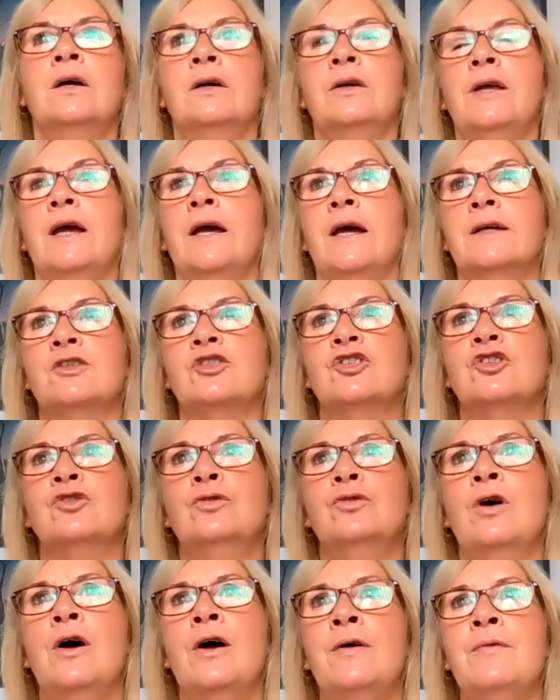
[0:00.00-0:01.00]
Yeah,
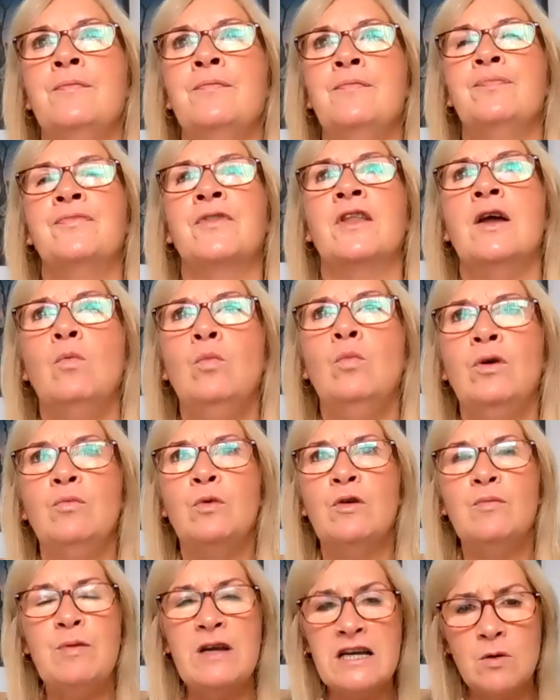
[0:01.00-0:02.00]
so
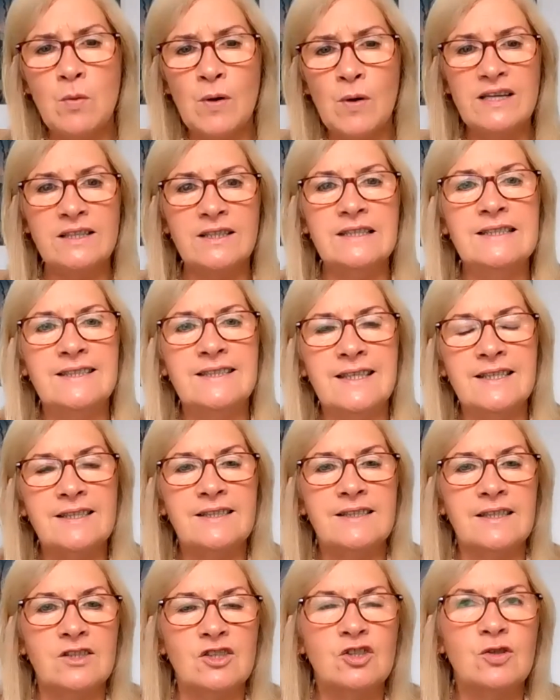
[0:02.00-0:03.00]
we've been quite
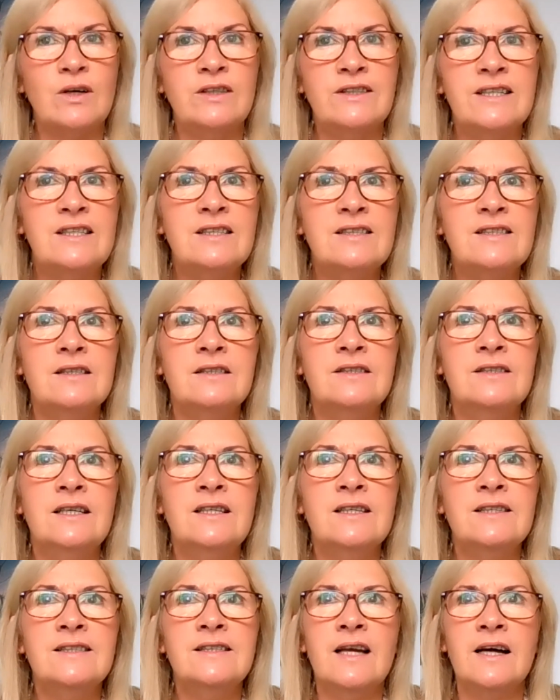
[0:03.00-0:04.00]
consistent. So I did
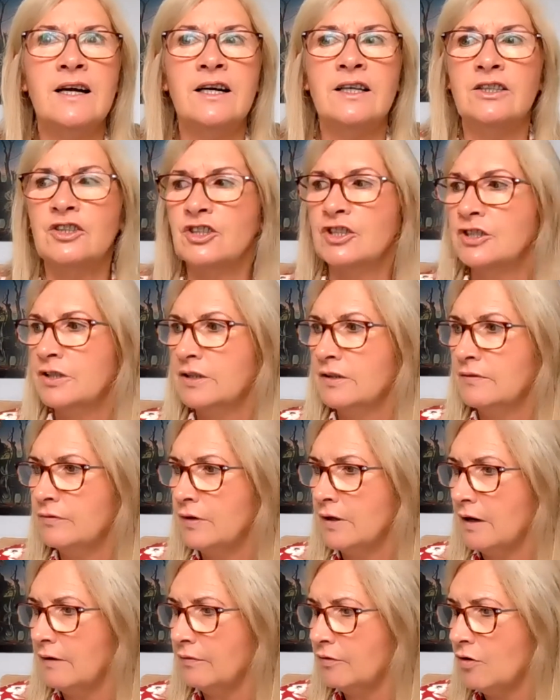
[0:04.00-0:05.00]
a search.
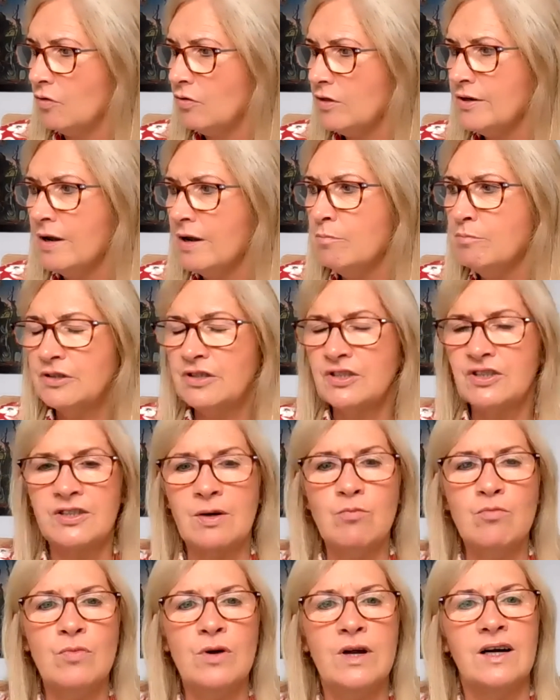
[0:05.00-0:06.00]
I've got the number
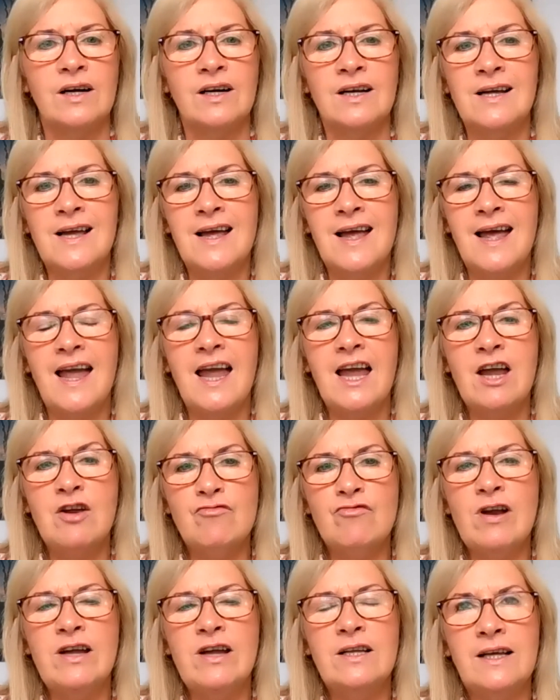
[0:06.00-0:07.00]
somewhere.
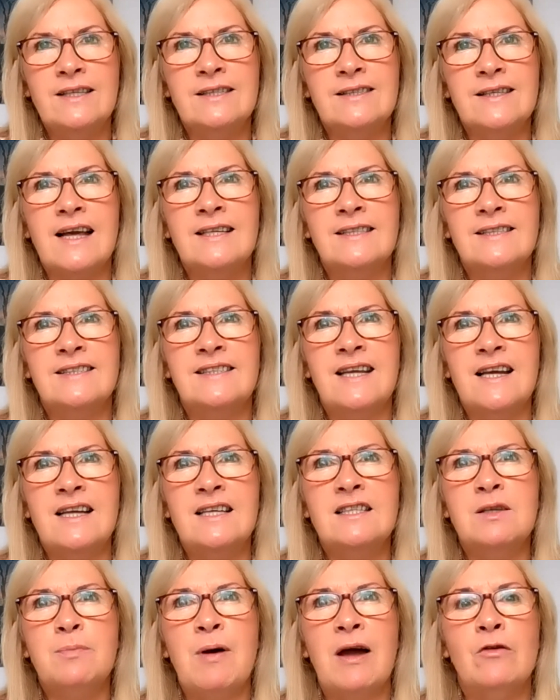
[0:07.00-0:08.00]
It
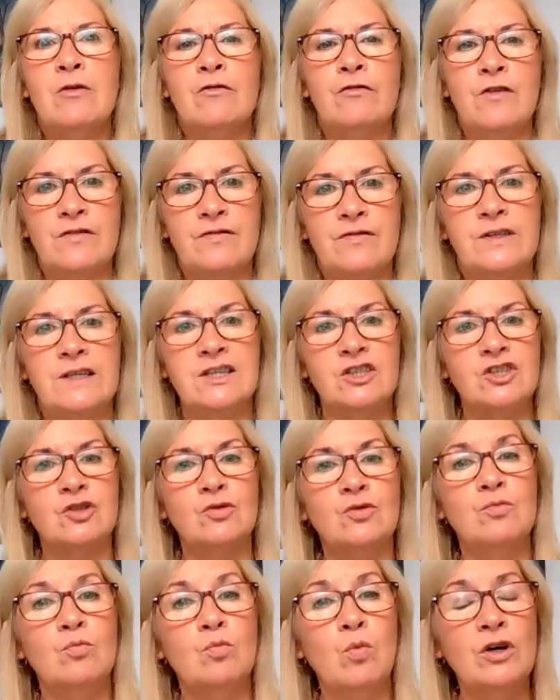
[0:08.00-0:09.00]
stays about 50.
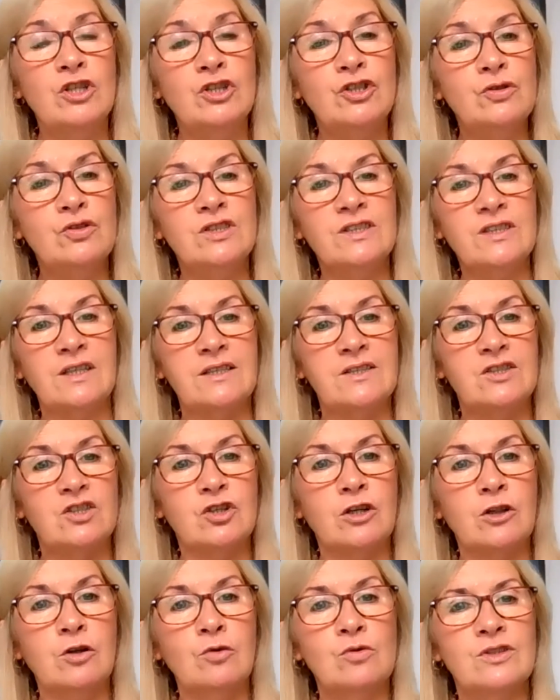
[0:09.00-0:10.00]
So 1 or 2 studies are
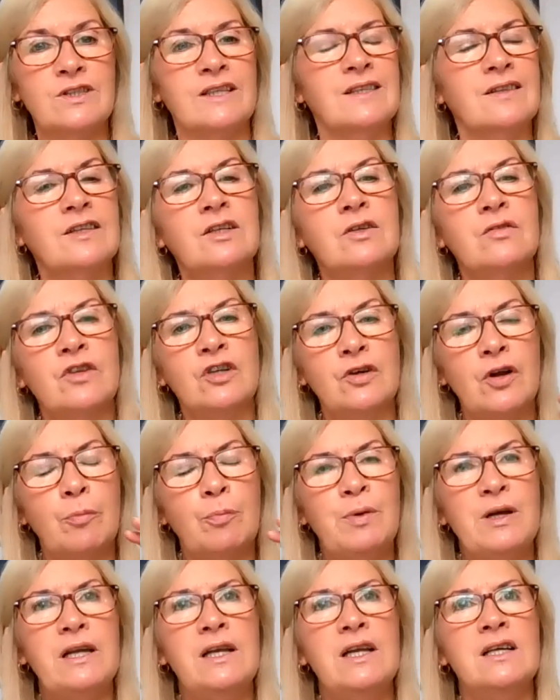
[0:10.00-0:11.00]
closing. There are
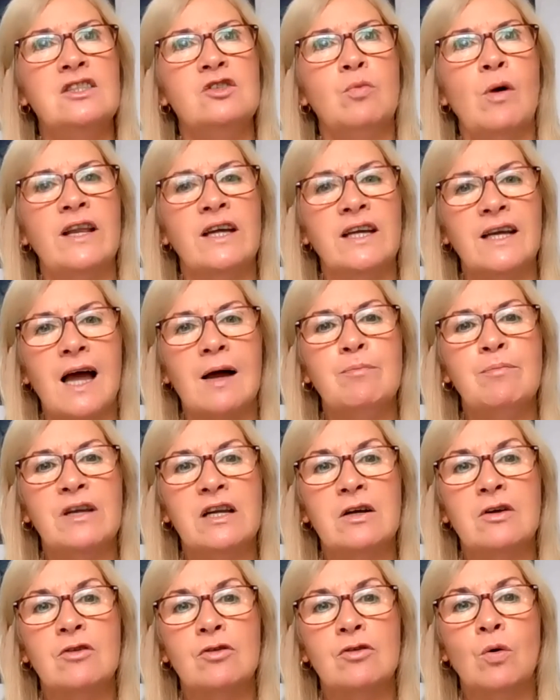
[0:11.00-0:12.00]
periods when it can be
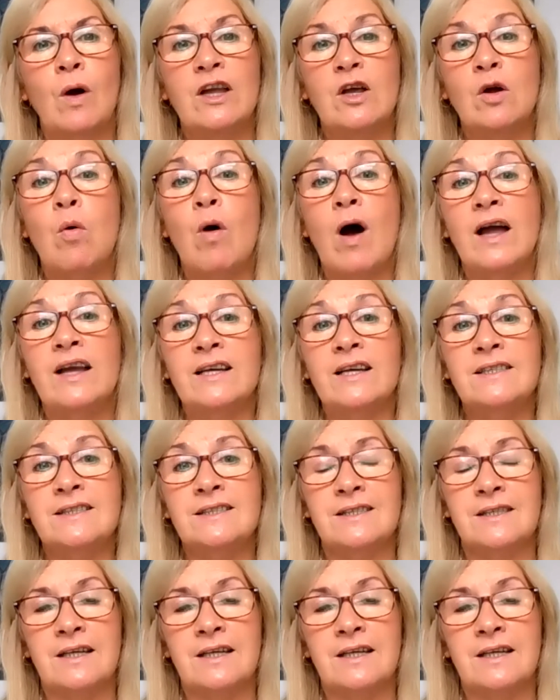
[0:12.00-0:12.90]
quite quiet,